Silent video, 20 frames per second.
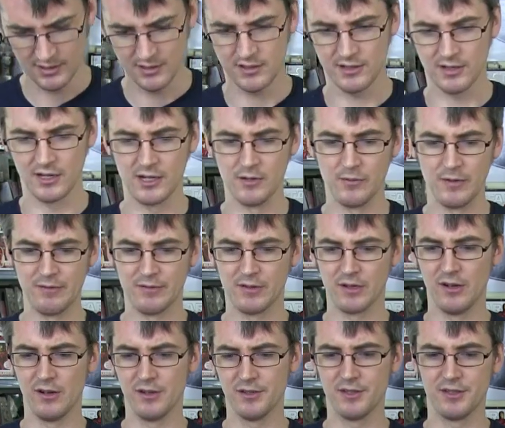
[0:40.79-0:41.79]
So we've
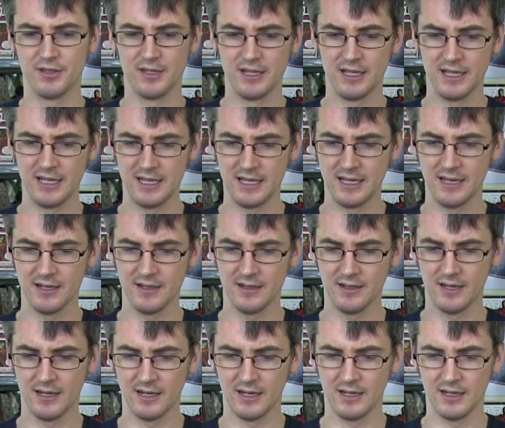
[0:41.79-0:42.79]
got the
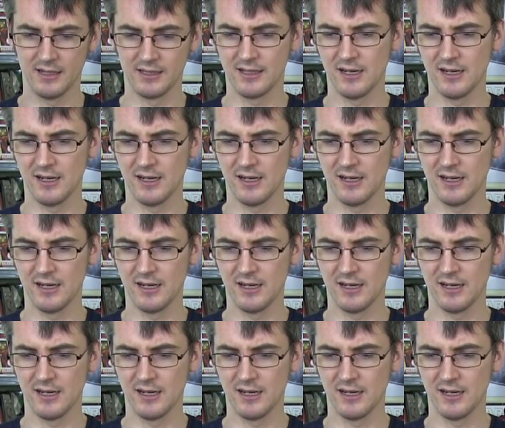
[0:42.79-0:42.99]
uh,